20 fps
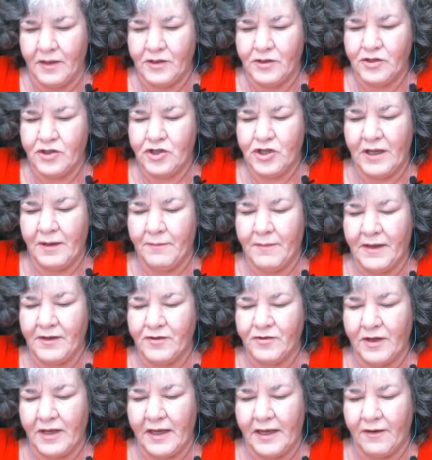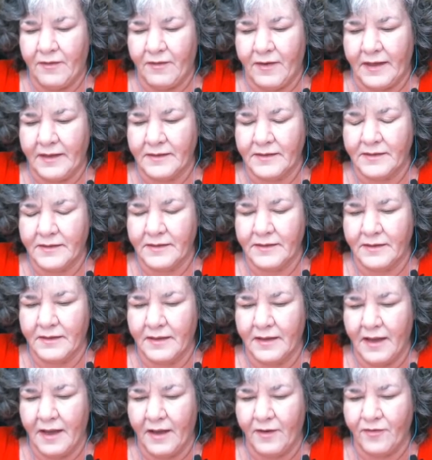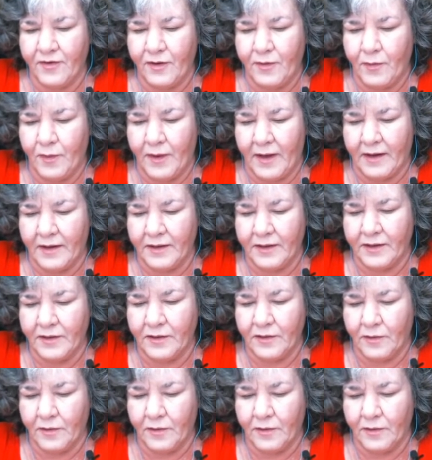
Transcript: geometric earrings everywhere,